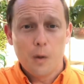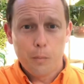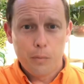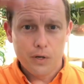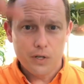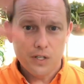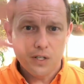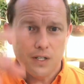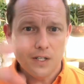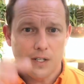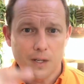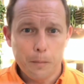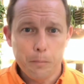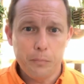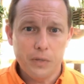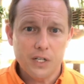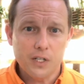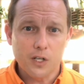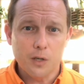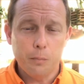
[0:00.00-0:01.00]
put it in a
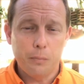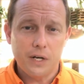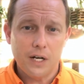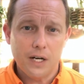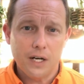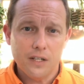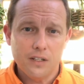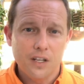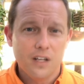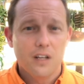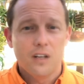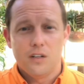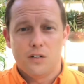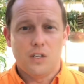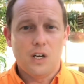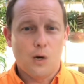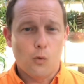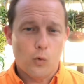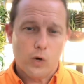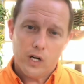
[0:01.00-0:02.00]
bigger pot,
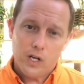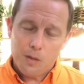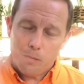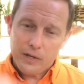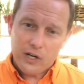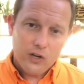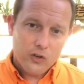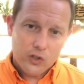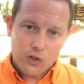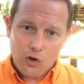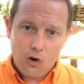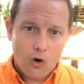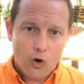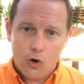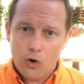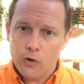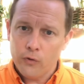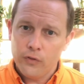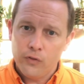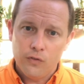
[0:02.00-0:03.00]
not worry about
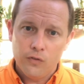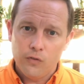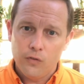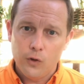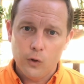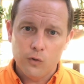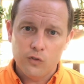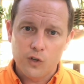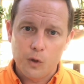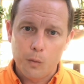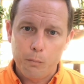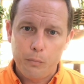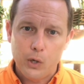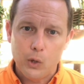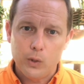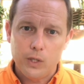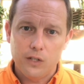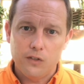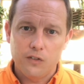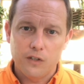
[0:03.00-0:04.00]
all those
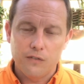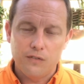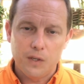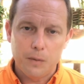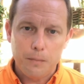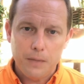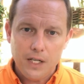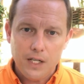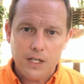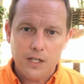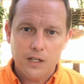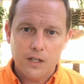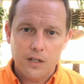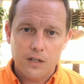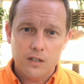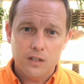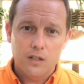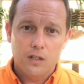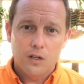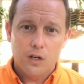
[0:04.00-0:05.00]
components of the
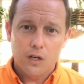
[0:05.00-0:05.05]
media,